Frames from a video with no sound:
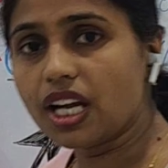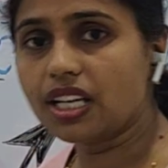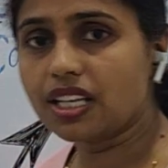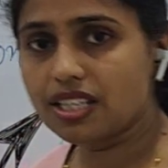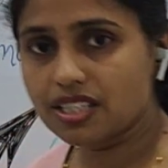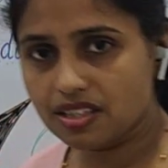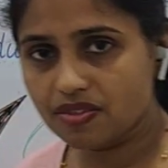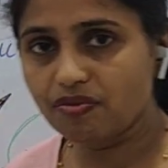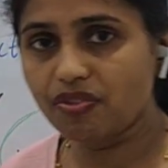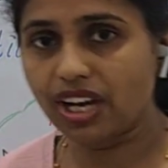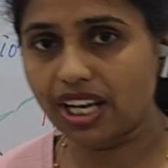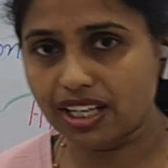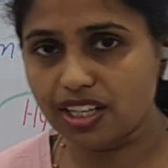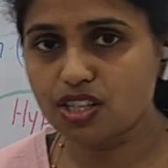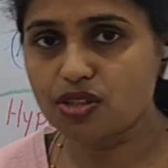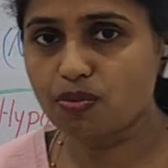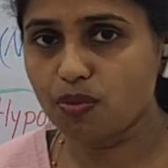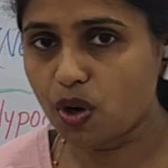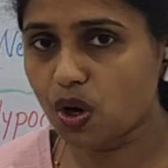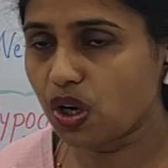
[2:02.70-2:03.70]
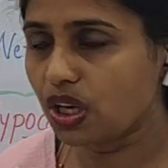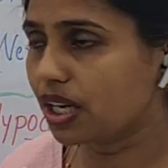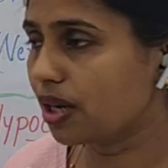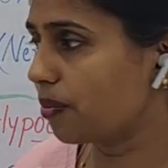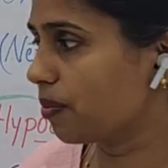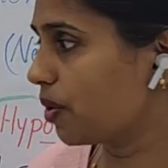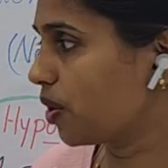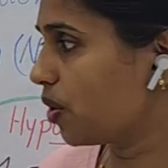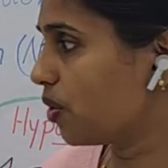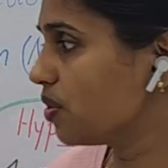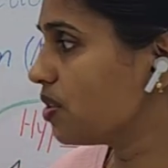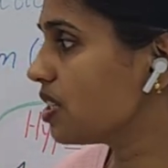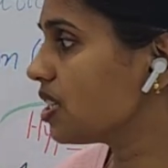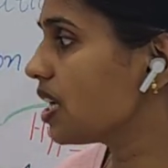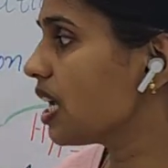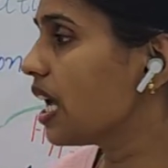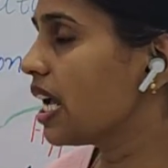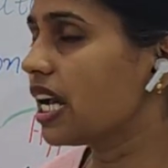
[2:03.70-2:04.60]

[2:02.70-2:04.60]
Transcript: that is very small amount,